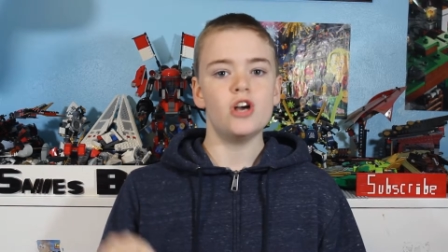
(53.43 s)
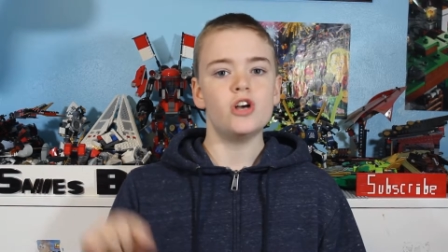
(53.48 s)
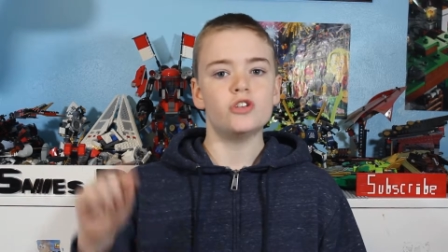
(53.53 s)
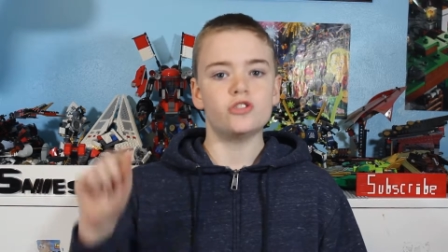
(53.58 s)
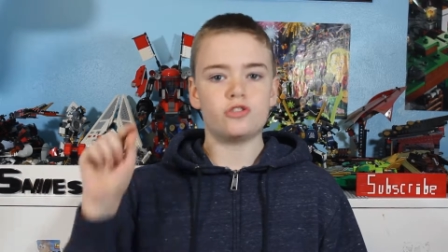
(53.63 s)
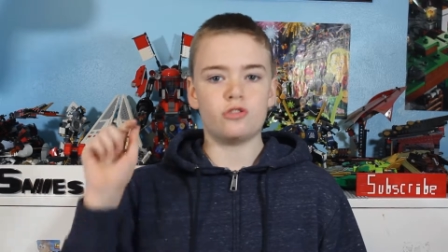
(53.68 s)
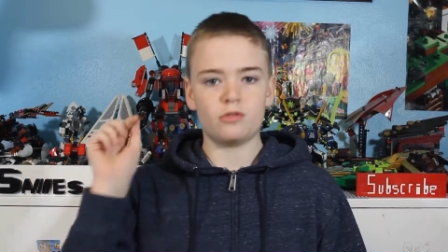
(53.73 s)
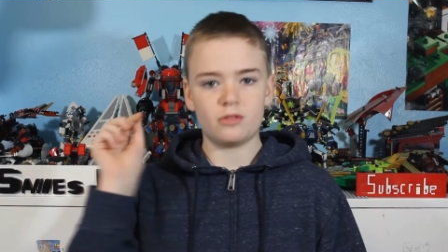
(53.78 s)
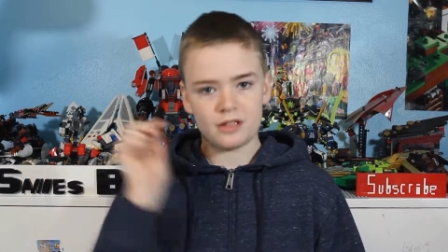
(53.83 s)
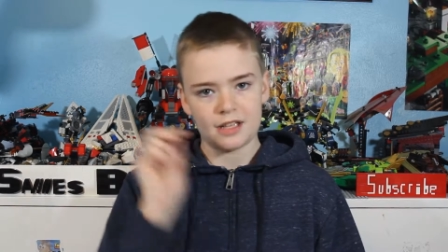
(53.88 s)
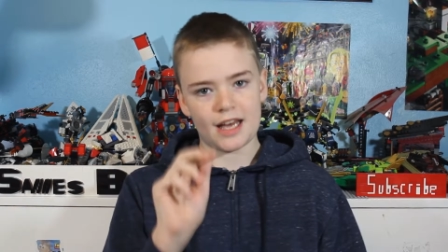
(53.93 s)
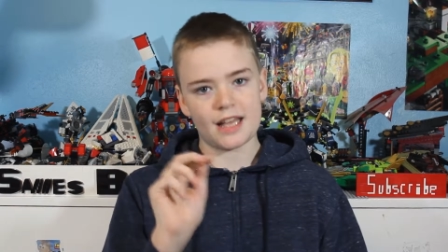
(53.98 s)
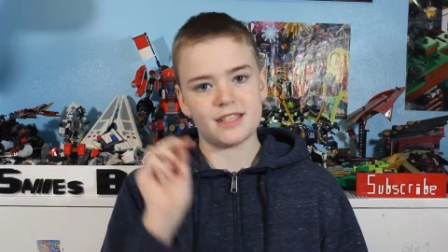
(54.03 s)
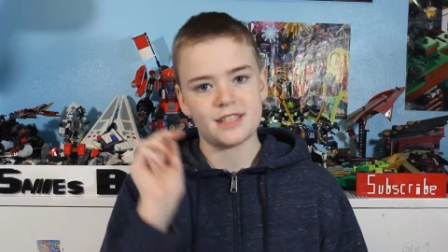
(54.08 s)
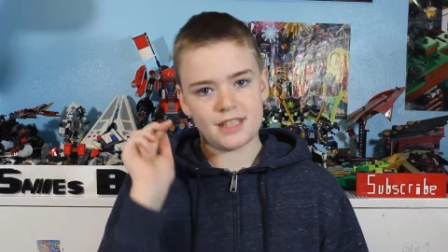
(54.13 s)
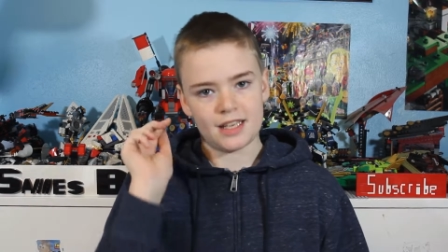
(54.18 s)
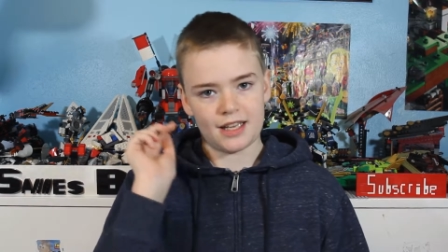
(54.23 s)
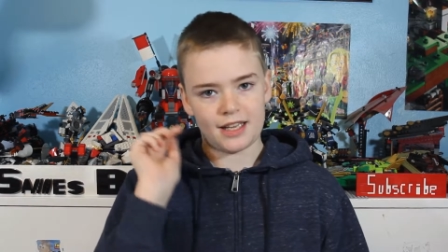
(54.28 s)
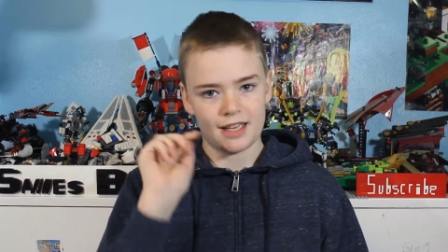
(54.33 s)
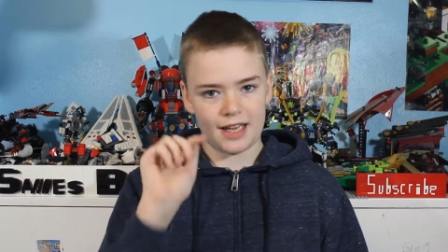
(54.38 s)
So
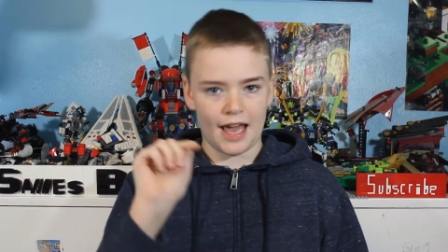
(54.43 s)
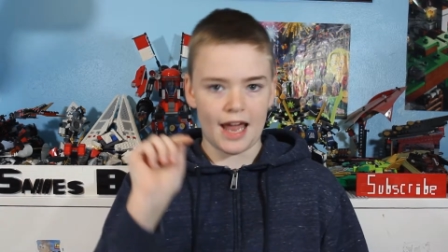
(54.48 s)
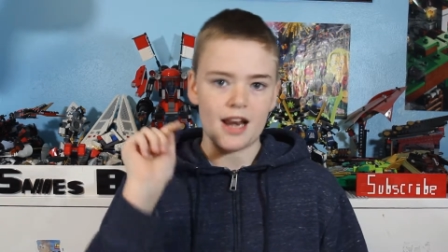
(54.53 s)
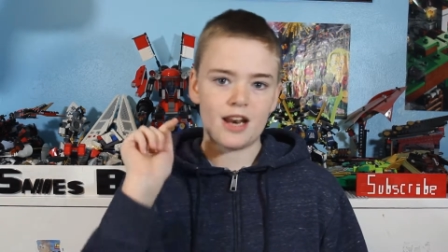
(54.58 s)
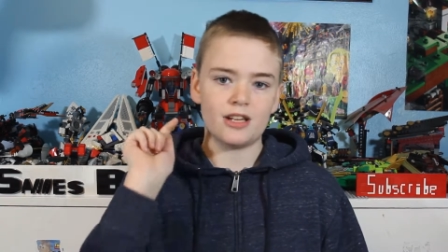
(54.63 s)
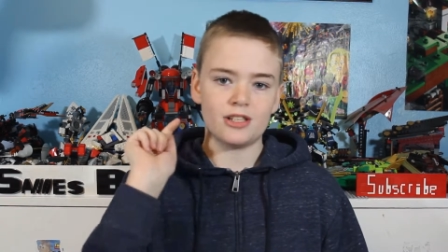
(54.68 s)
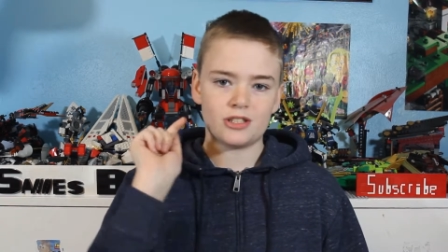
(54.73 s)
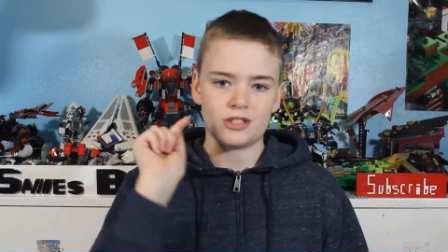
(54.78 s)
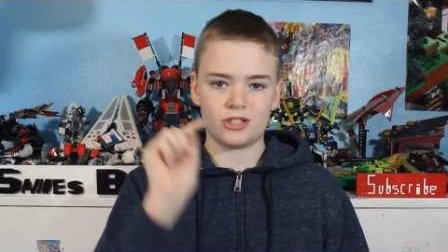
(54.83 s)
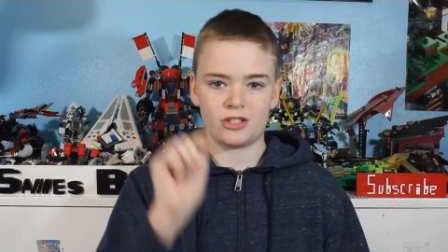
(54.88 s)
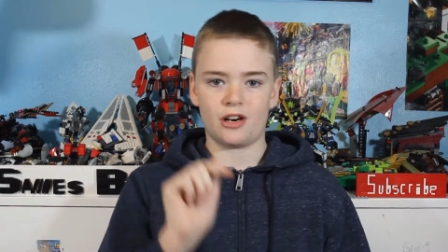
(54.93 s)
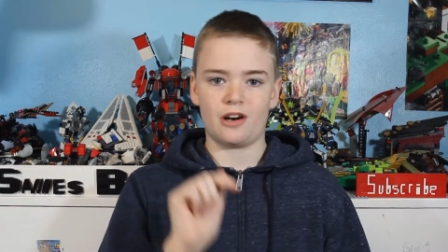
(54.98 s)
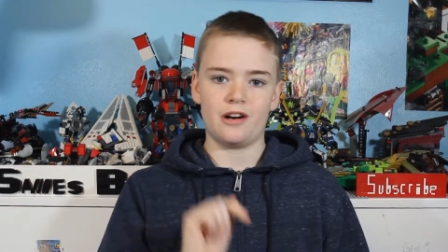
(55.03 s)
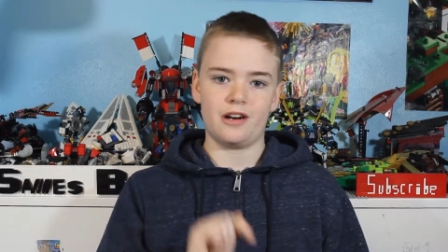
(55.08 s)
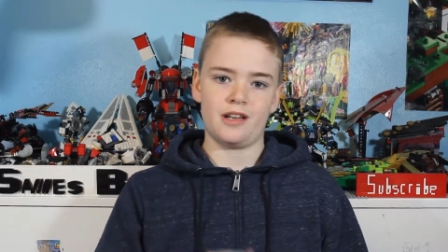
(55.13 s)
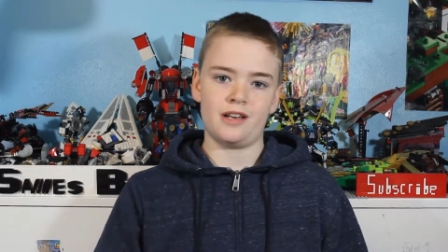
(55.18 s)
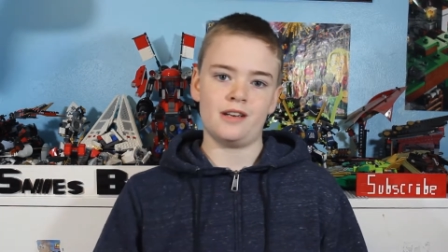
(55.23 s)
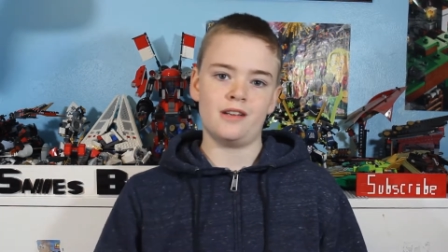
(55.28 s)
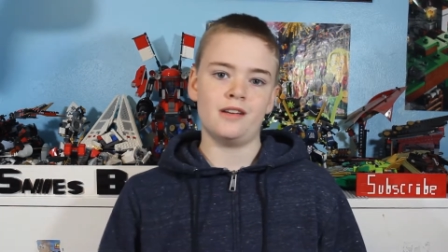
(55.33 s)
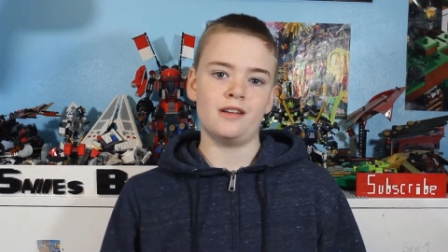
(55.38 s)
let's get
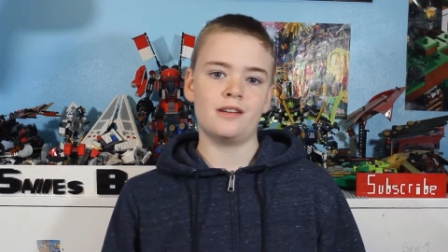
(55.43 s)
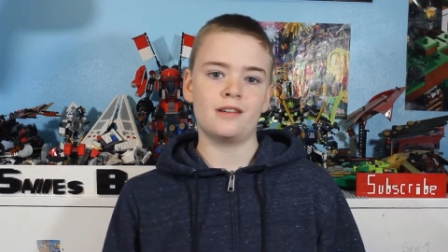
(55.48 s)
started.